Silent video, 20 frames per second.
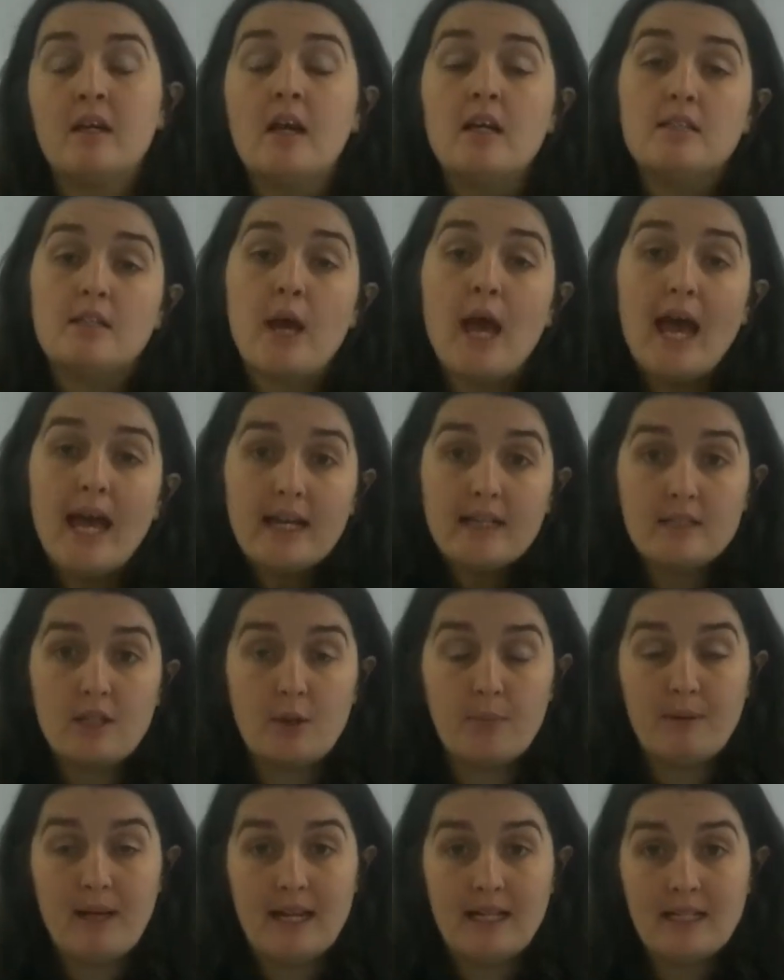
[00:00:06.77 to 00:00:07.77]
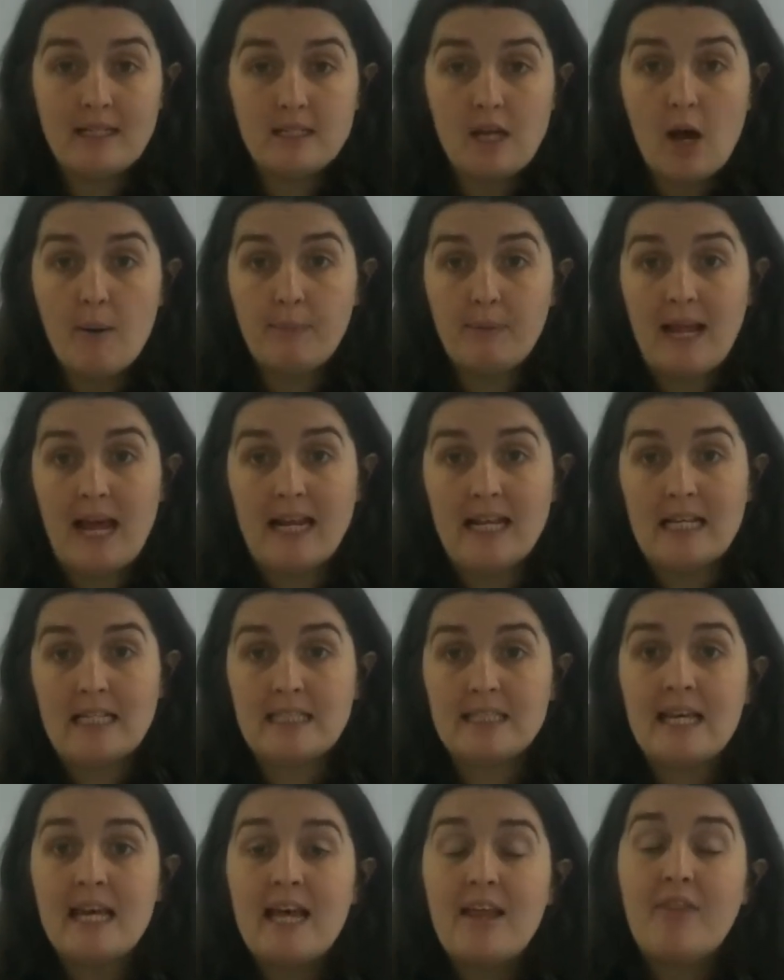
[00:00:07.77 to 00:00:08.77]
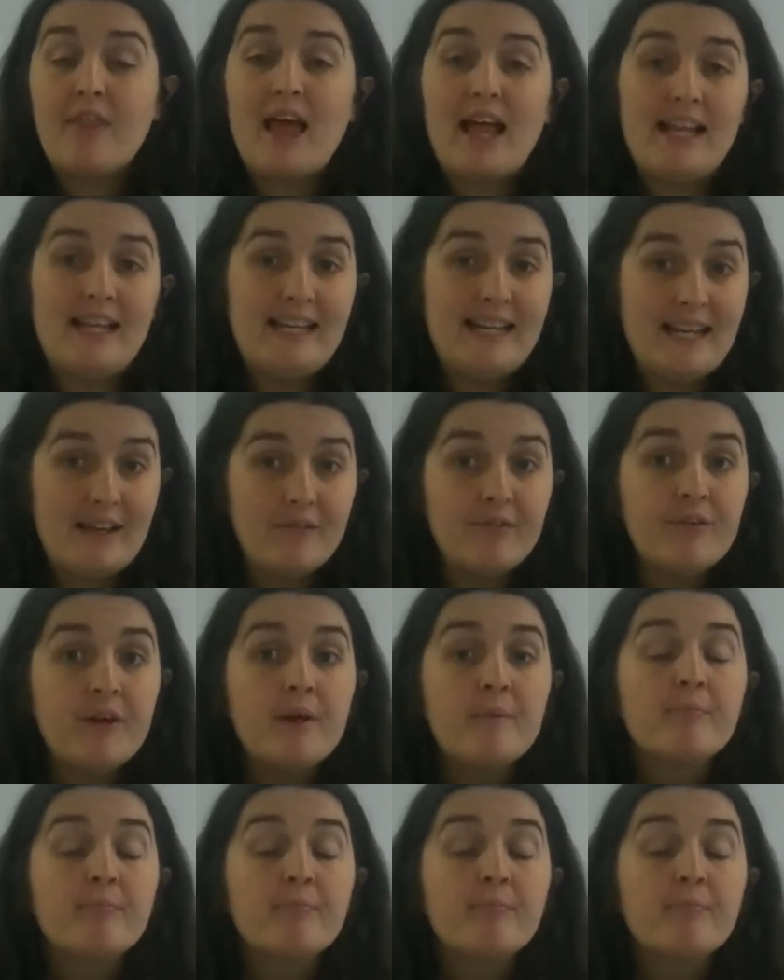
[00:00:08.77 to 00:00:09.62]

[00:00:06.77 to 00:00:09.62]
So exoplanets are planets that live